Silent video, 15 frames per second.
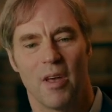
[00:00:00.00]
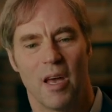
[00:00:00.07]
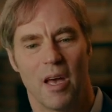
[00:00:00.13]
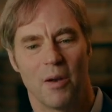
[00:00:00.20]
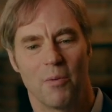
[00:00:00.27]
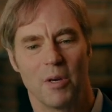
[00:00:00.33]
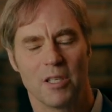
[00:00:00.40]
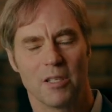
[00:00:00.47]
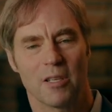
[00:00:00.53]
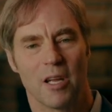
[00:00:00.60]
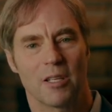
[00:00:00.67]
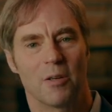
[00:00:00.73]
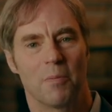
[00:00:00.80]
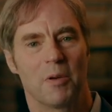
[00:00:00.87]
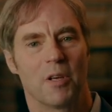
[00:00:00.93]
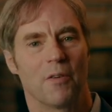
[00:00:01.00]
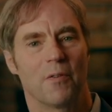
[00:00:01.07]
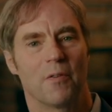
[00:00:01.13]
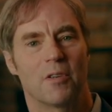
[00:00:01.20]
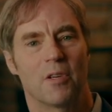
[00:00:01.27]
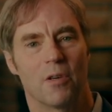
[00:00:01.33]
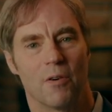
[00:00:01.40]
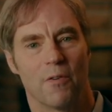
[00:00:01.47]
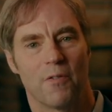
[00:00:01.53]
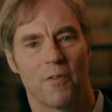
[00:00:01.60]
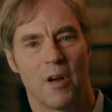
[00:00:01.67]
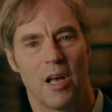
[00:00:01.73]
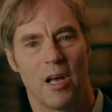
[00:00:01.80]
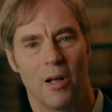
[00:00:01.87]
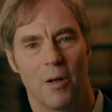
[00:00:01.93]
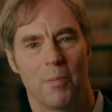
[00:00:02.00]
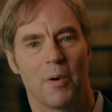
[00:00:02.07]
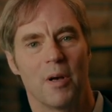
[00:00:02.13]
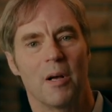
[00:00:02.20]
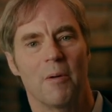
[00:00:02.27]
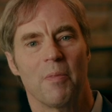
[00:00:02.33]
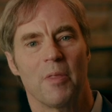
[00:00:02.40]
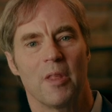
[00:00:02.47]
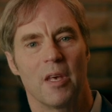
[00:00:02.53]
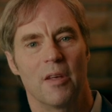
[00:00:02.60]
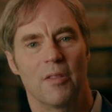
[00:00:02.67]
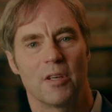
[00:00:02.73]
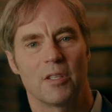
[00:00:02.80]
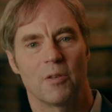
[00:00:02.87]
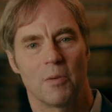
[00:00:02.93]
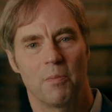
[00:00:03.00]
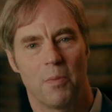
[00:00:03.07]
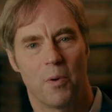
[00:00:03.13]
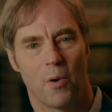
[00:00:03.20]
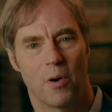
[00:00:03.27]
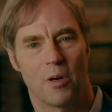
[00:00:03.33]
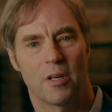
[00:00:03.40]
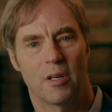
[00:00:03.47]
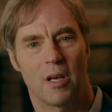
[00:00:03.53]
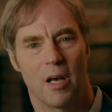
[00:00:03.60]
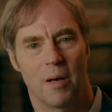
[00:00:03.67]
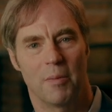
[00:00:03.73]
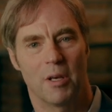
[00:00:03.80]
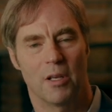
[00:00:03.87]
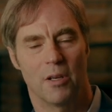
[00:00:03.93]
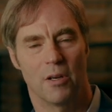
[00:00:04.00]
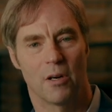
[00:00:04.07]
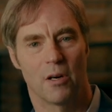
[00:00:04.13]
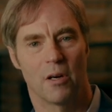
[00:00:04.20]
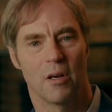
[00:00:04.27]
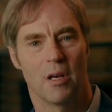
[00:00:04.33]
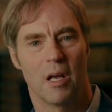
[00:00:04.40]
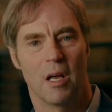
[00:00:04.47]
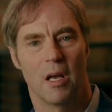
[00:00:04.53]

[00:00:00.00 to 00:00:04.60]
And we just like to appeal to you for help in this important coming year